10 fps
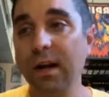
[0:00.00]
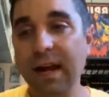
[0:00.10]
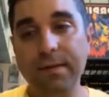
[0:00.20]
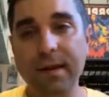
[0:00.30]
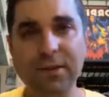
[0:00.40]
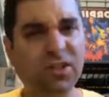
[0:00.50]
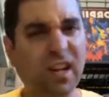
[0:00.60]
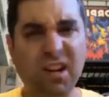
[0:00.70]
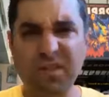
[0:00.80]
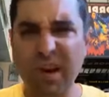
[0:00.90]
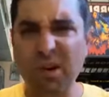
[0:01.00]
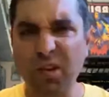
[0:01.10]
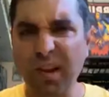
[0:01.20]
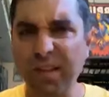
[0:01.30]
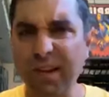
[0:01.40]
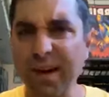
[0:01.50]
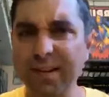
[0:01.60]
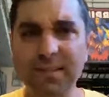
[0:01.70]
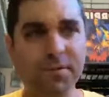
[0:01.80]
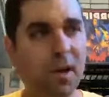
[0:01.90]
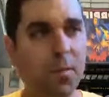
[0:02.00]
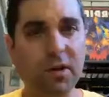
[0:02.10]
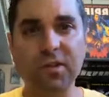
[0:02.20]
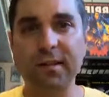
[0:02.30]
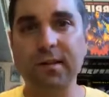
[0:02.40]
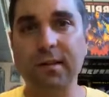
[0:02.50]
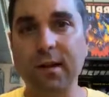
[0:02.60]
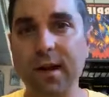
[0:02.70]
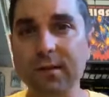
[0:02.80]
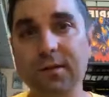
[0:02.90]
and then just kind of calculating the costs of how much that's going to cost,